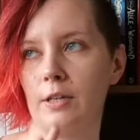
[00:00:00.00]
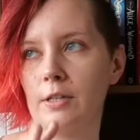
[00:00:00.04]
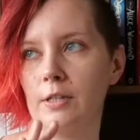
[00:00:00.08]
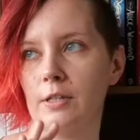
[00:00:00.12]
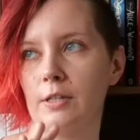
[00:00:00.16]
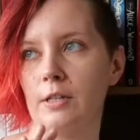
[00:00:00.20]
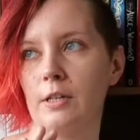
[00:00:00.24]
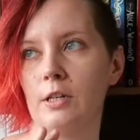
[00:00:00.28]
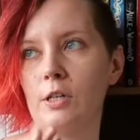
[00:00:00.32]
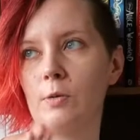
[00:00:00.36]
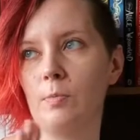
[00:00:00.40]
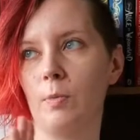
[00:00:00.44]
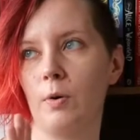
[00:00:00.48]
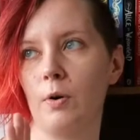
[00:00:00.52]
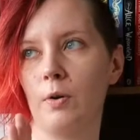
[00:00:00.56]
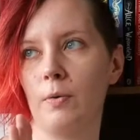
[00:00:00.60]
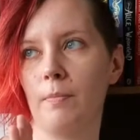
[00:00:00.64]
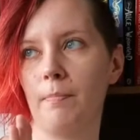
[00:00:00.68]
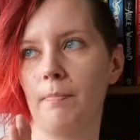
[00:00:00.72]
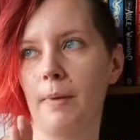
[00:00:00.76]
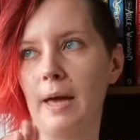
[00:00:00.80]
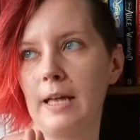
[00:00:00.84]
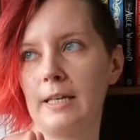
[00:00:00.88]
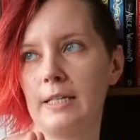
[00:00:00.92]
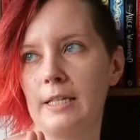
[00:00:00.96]
this
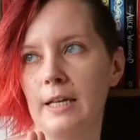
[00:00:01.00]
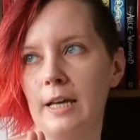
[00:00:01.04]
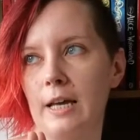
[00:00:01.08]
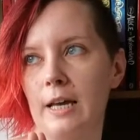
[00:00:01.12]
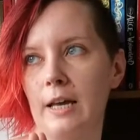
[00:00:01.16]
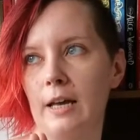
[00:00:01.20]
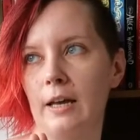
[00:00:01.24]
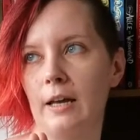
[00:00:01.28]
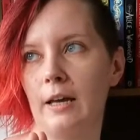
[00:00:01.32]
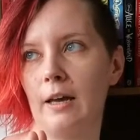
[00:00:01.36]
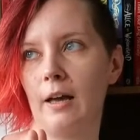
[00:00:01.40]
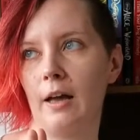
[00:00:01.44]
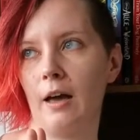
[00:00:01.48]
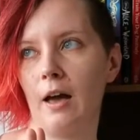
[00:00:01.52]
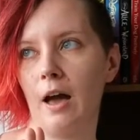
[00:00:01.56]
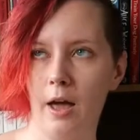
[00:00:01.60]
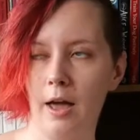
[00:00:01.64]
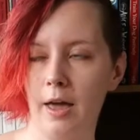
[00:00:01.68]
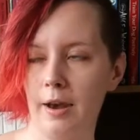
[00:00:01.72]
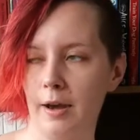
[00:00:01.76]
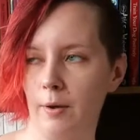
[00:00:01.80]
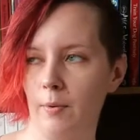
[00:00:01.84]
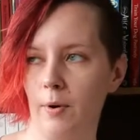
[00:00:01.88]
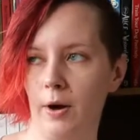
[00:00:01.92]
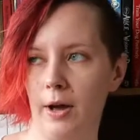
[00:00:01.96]
Digimon bedding.
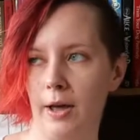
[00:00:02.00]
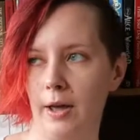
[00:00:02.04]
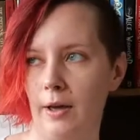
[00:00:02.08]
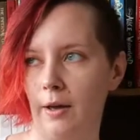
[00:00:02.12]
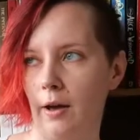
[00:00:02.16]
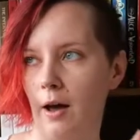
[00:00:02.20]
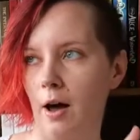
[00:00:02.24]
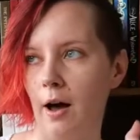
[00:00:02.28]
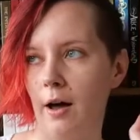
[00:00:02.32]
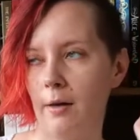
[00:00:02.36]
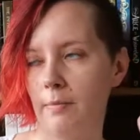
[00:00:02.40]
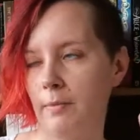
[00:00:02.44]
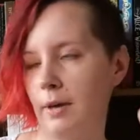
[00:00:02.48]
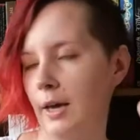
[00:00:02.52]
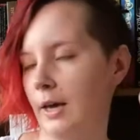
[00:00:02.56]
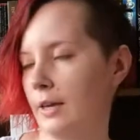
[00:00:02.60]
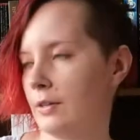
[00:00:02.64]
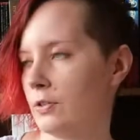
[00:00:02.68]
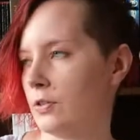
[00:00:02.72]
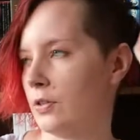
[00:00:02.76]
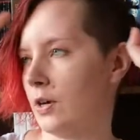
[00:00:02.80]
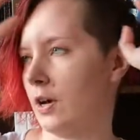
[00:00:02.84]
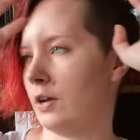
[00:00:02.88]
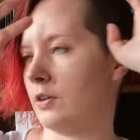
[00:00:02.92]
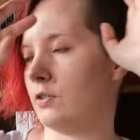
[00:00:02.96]
Anyway, I'm
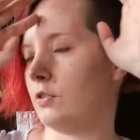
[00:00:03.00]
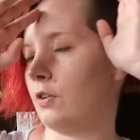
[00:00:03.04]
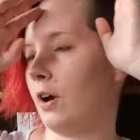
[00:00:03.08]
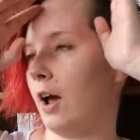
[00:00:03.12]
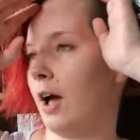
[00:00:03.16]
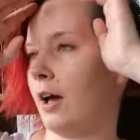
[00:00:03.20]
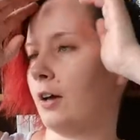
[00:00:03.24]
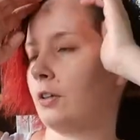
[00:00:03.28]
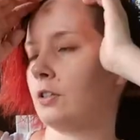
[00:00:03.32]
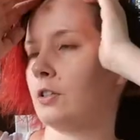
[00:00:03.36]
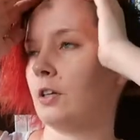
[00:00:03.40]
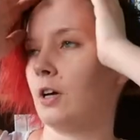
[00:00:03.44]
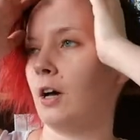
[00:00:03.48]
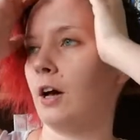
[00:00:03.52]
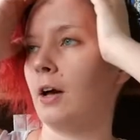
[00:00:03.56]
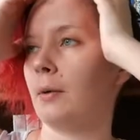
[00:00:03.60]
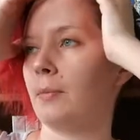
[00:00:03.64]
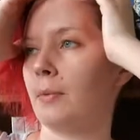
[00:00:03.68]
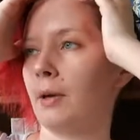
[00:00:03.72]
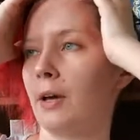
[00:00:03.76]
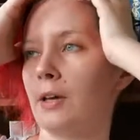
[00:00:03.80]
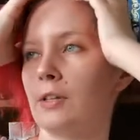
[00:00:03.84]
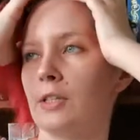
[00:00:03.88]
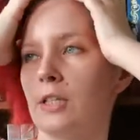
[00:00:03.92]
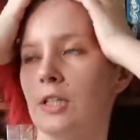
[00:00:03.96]
getting sidetracked.
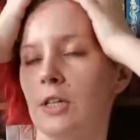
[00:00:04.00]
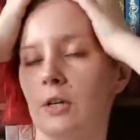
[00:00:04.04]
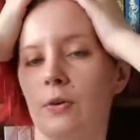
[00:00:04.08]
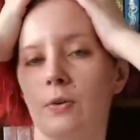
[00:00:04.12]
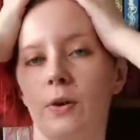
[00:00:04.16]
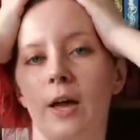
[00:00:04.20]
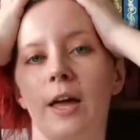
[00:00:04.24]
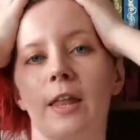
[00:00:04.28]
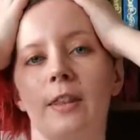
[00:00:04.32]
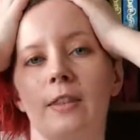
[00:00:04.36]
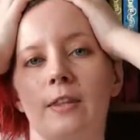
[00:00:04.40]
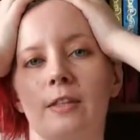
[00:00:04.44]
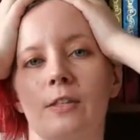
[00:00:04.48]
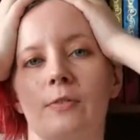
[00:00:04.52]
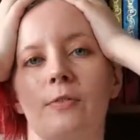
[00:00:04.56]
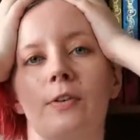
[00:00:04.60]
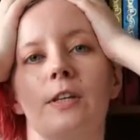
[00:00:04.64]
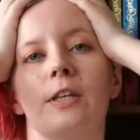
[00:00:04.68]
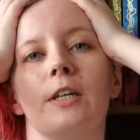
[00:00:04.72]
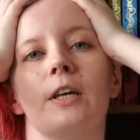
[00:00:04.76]
I'm going to end this